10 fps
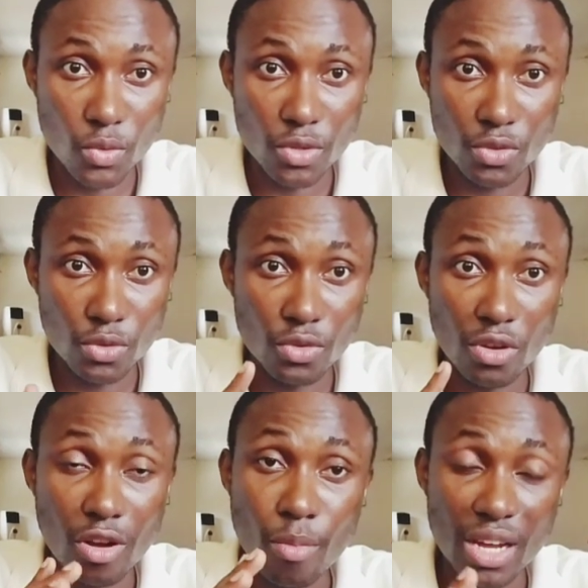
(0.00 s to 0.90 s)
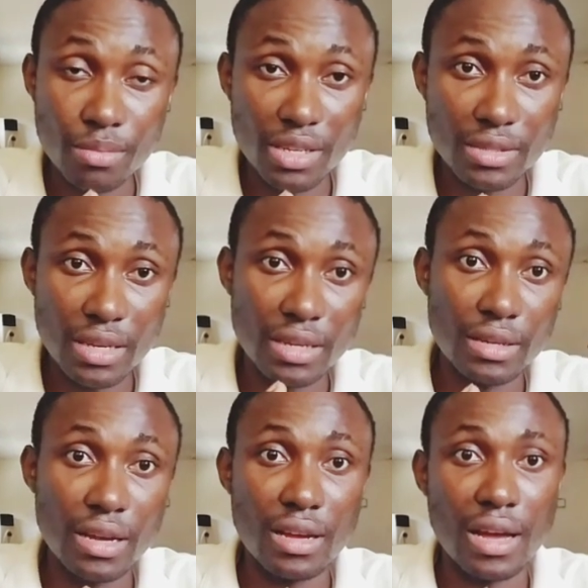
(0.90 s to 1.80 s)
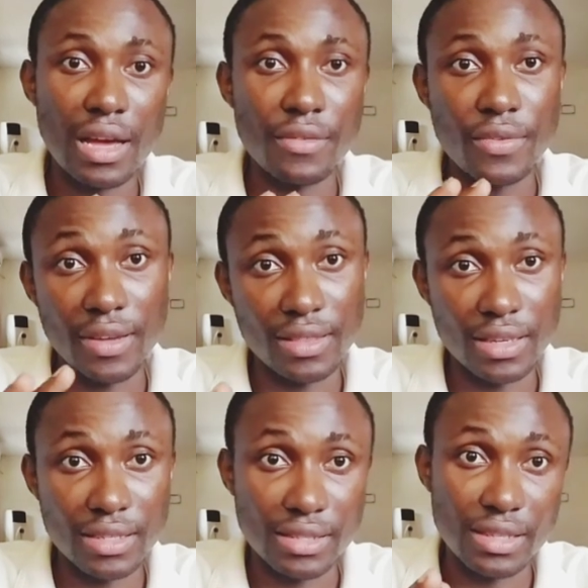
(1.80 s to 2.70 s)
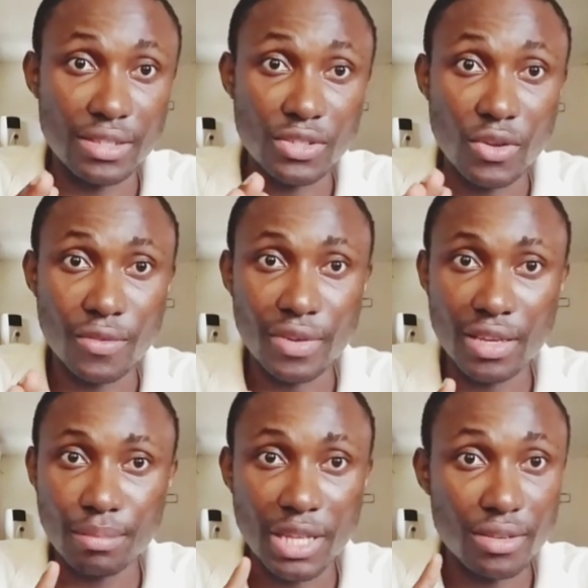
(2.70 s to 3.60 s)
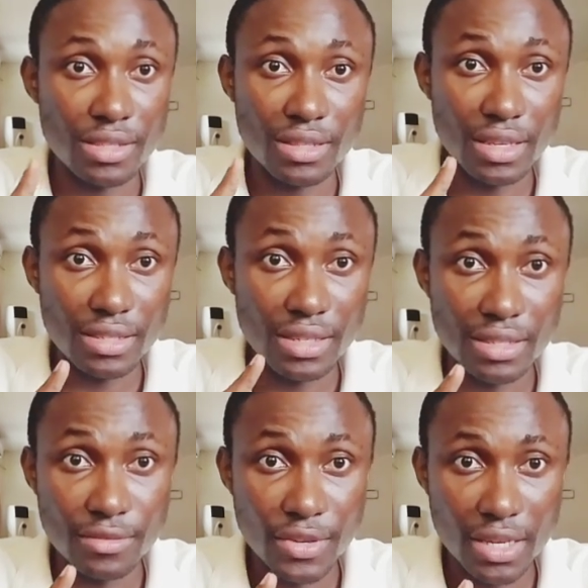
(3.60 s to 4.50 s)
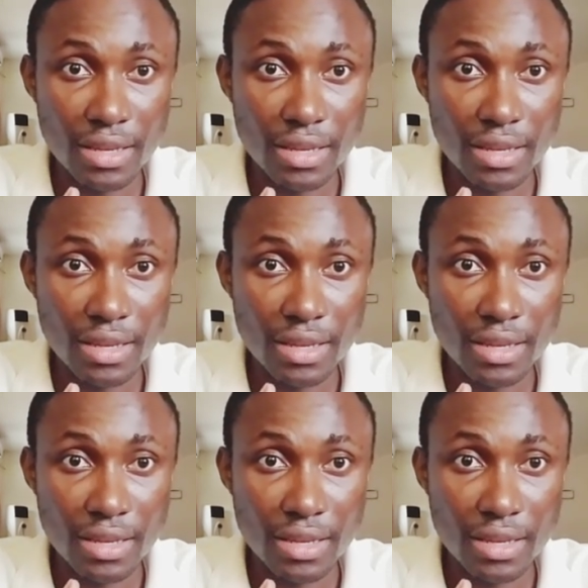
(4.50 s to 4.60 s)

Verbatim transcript: So, do not come at me saying I fake this, this is all fake because this isn't fake.